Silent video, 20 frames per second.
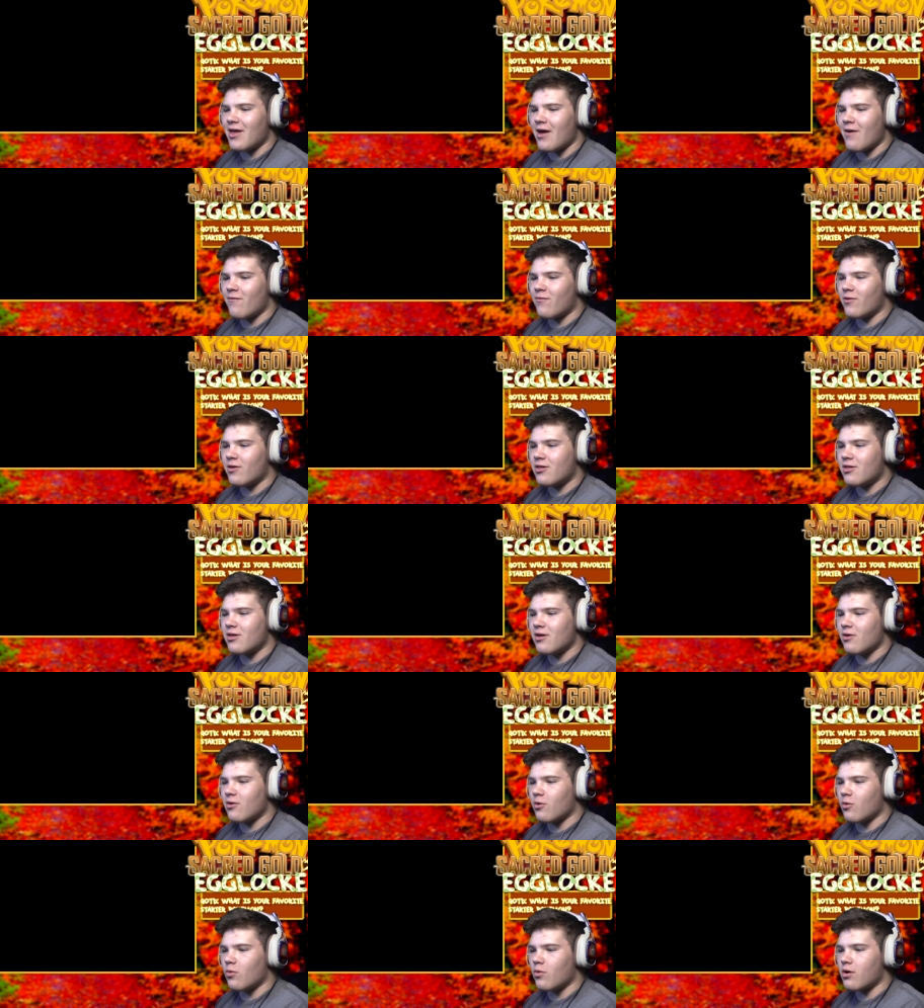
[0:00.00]
every
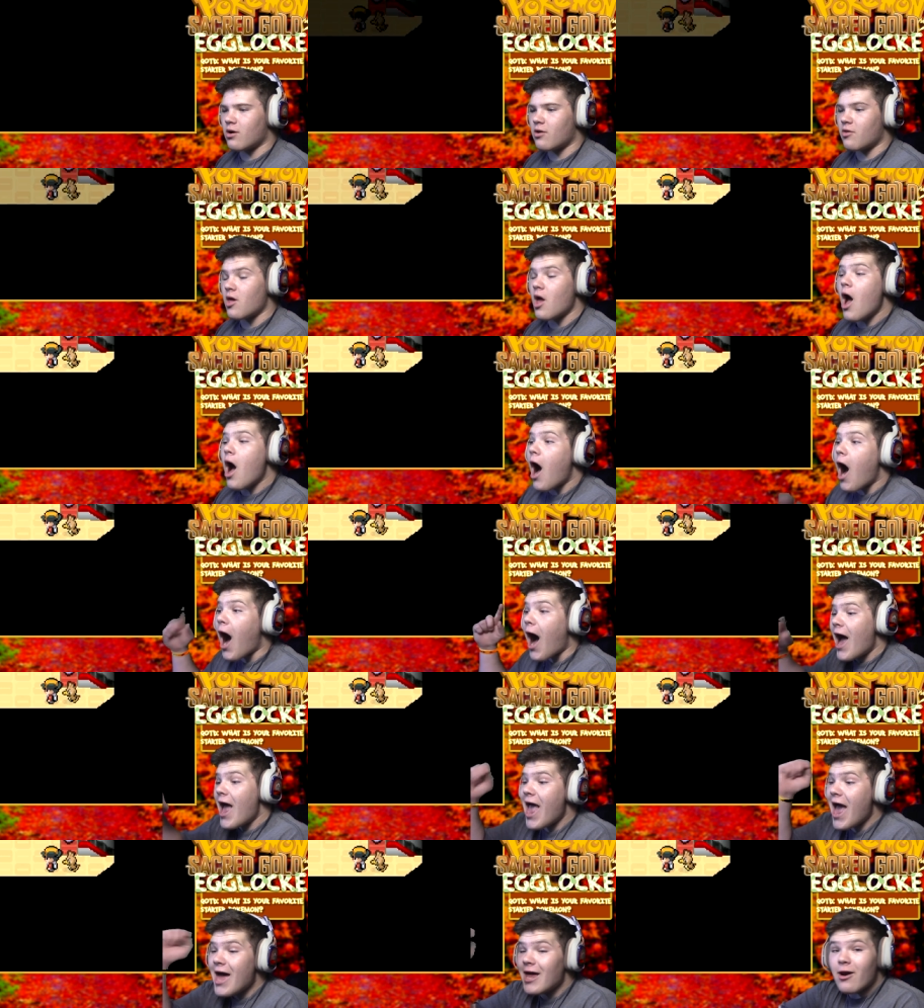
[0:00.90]
single one of...
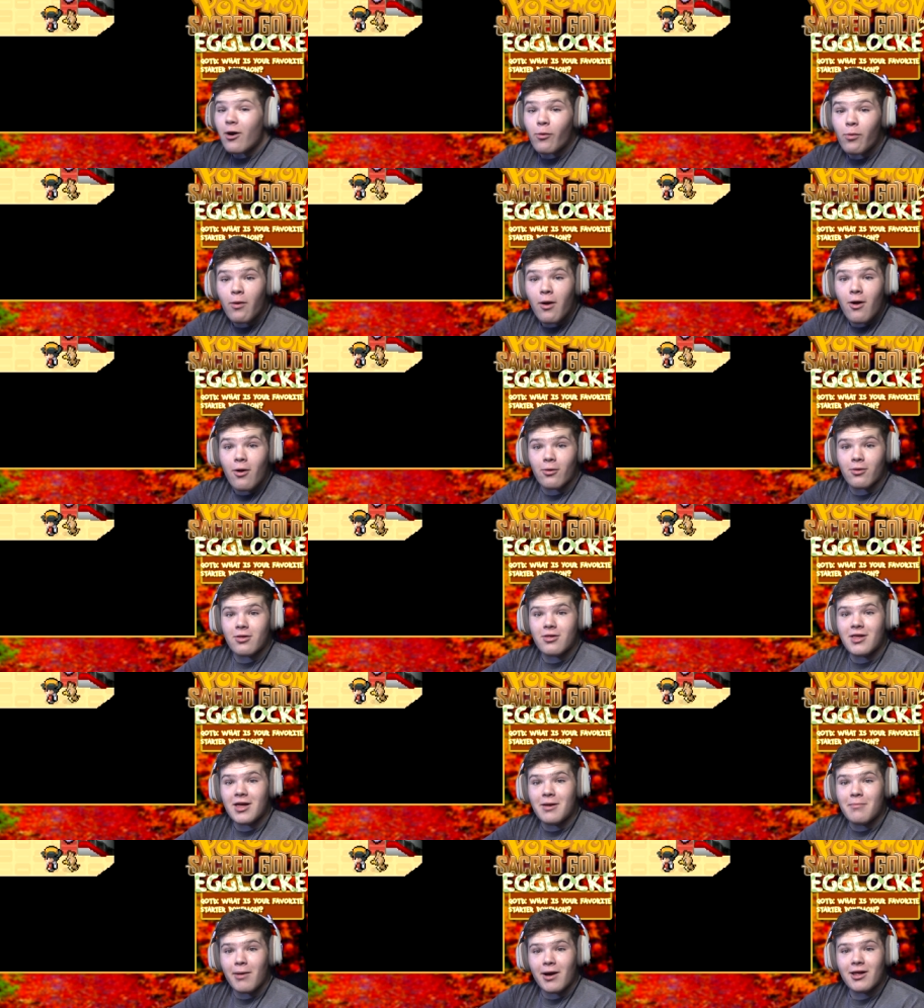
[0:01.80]
I had a
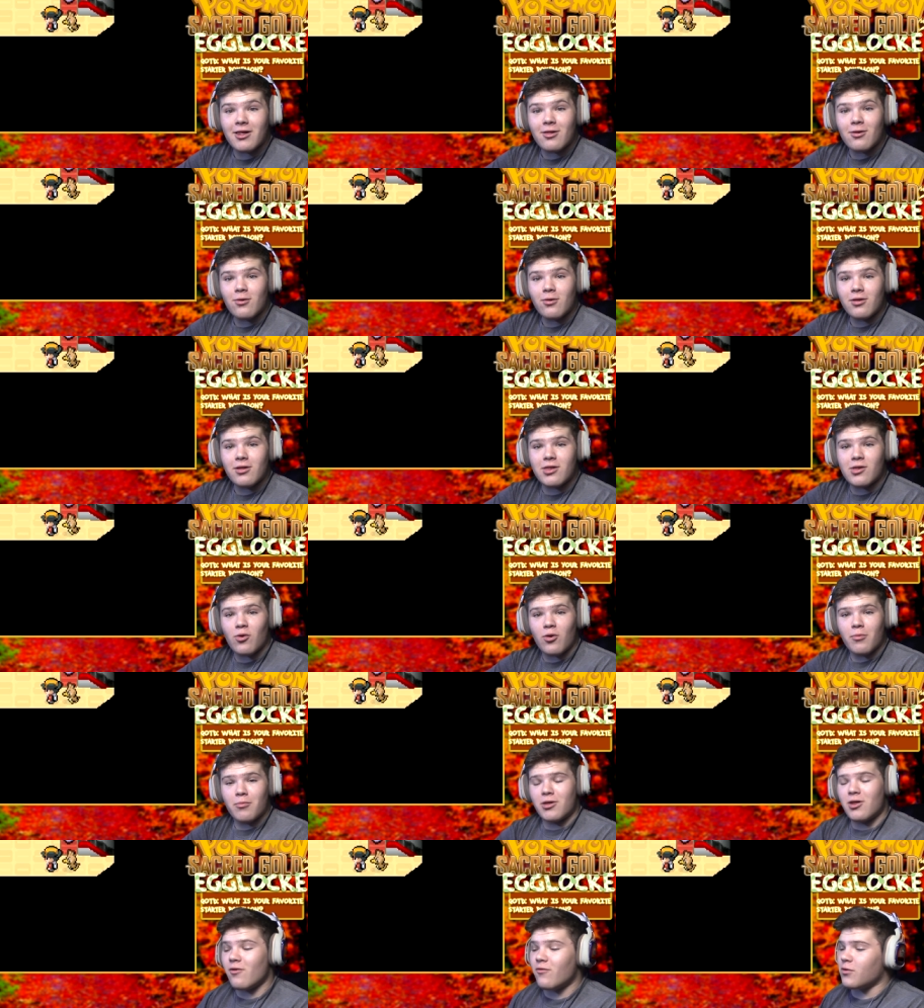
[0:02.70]
Ralts in my Sol
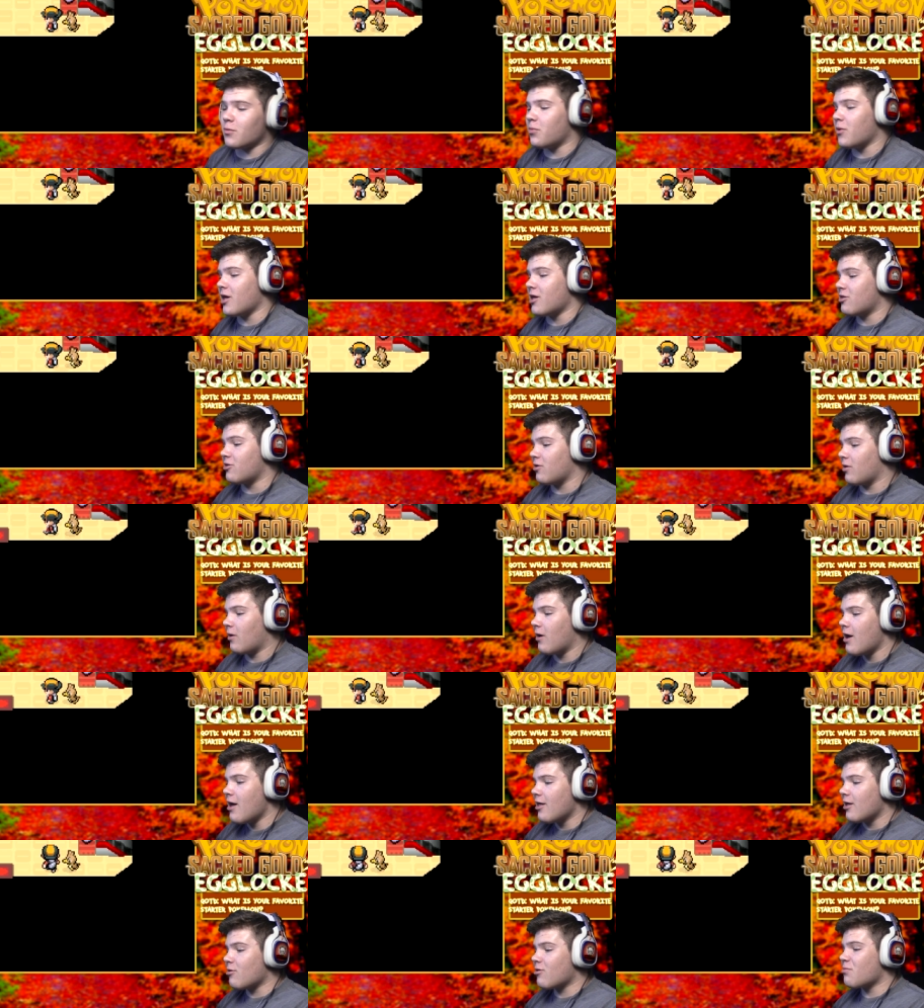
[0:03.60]
Storm Silver playthrough.
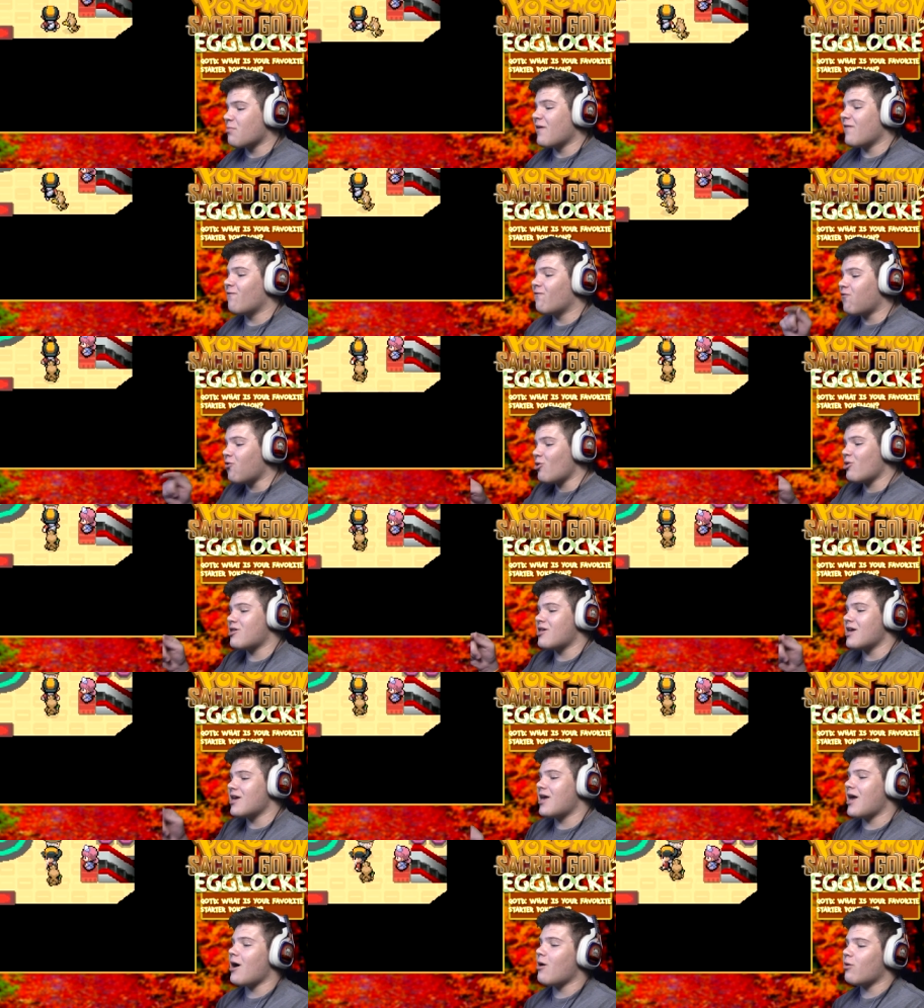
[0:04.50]
That was my first
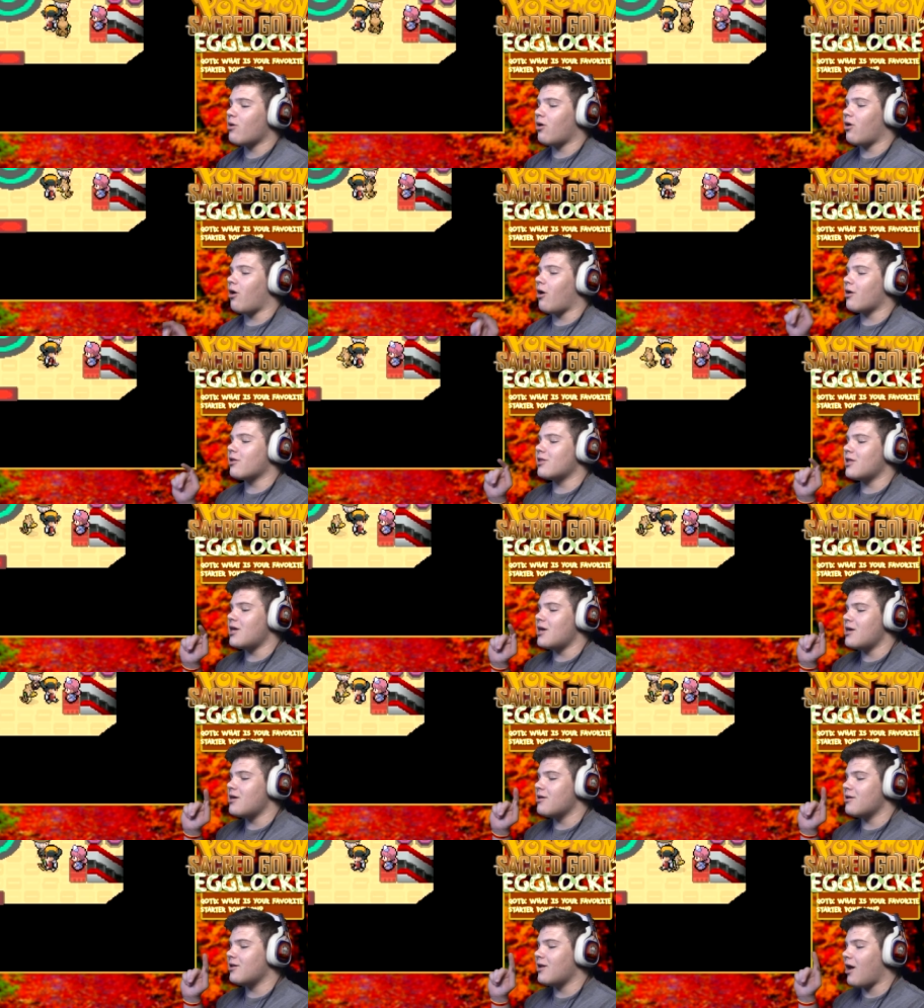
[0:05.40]
encounter on
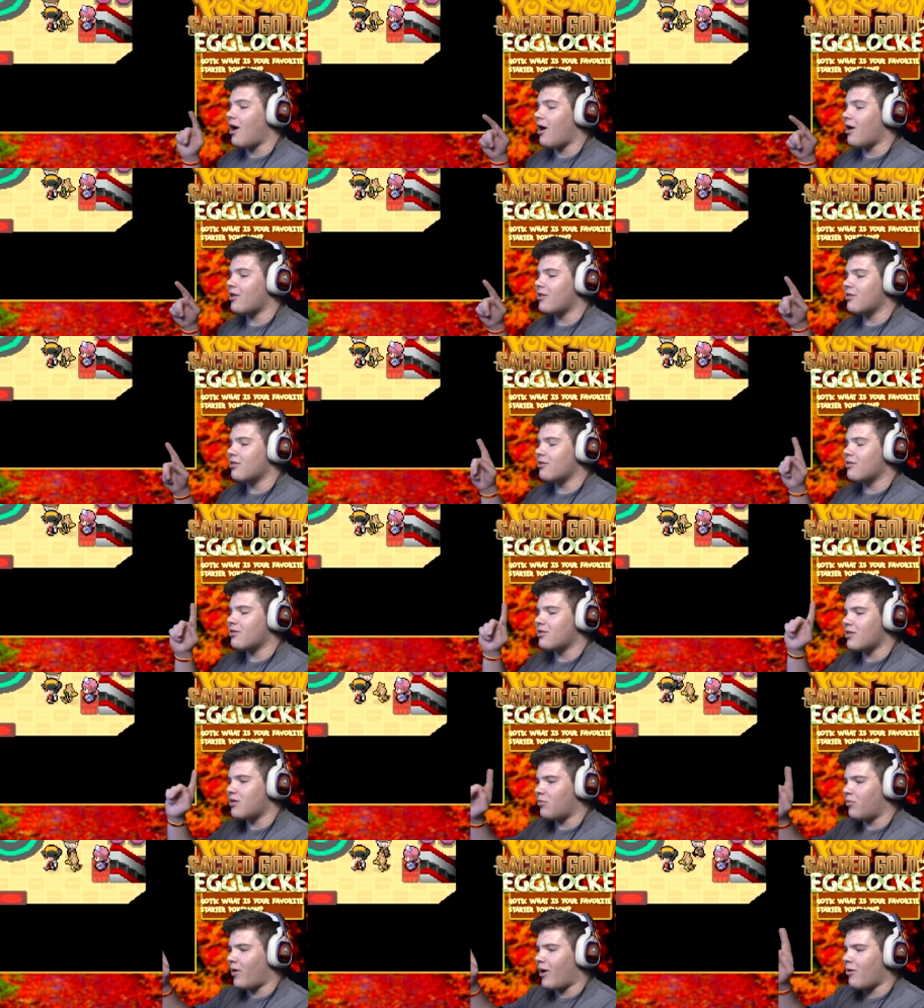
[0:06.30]
the on
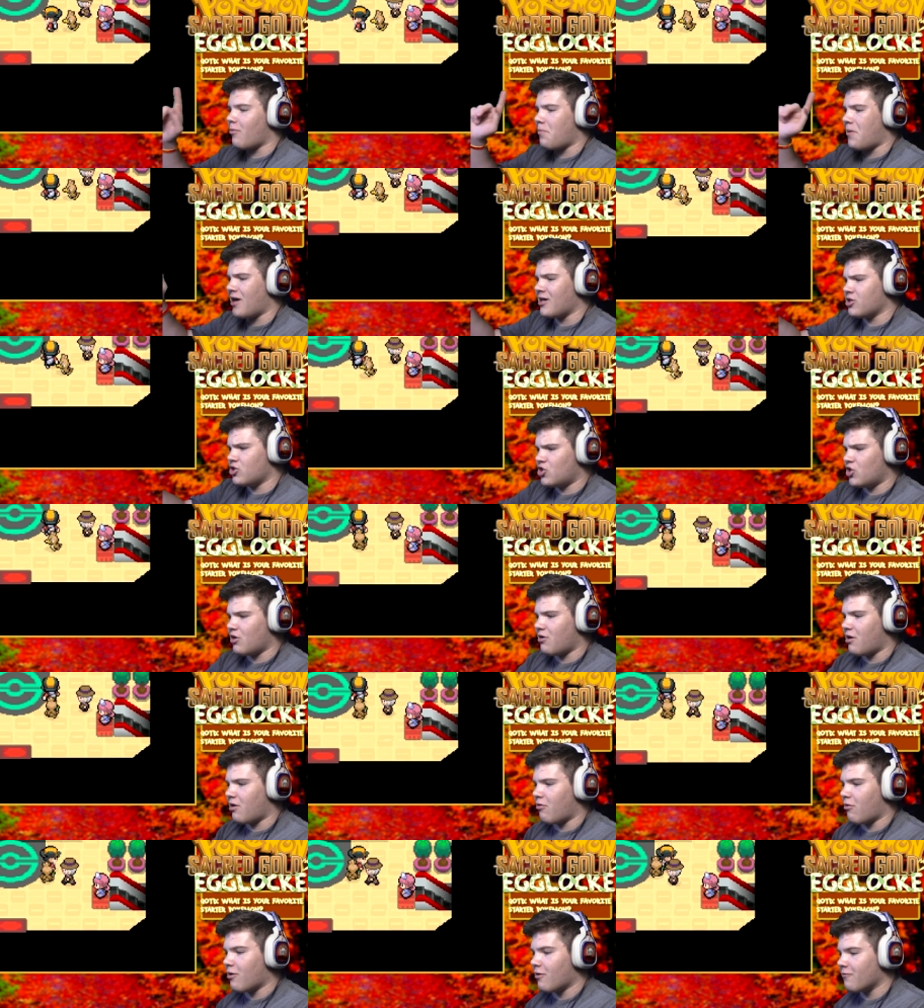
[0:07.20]
the route past
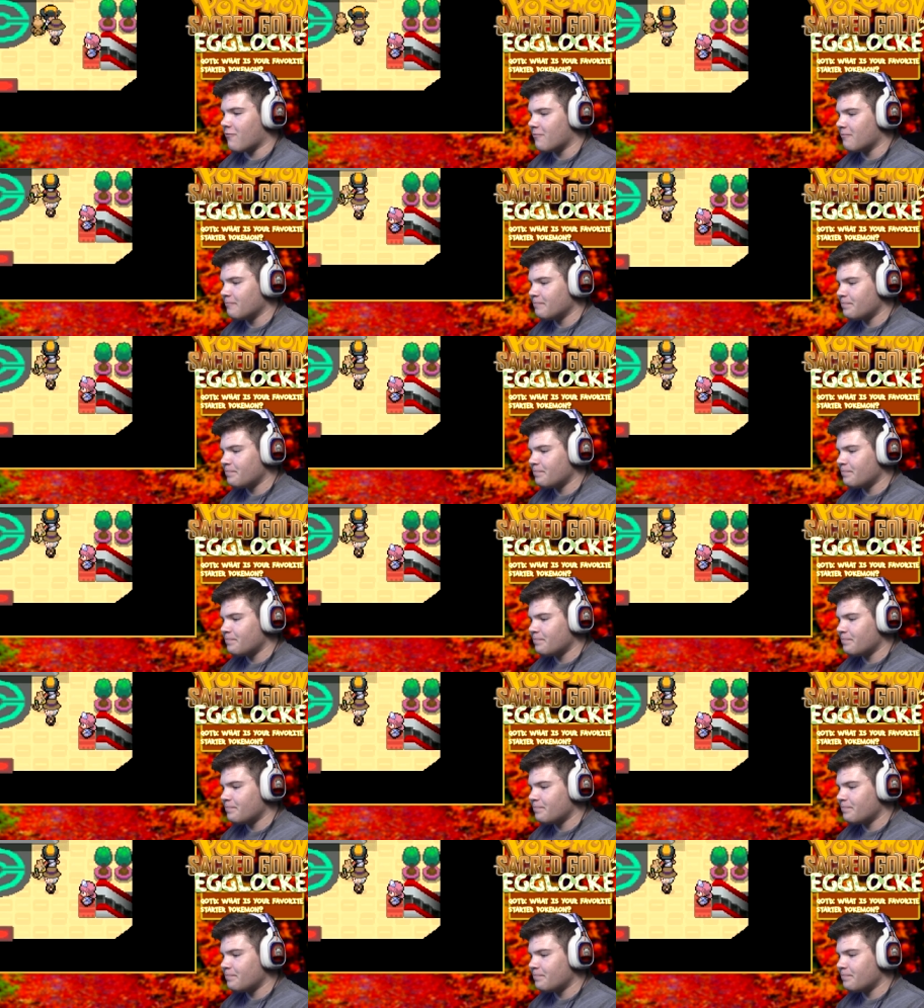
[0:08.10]
Cherry Grove.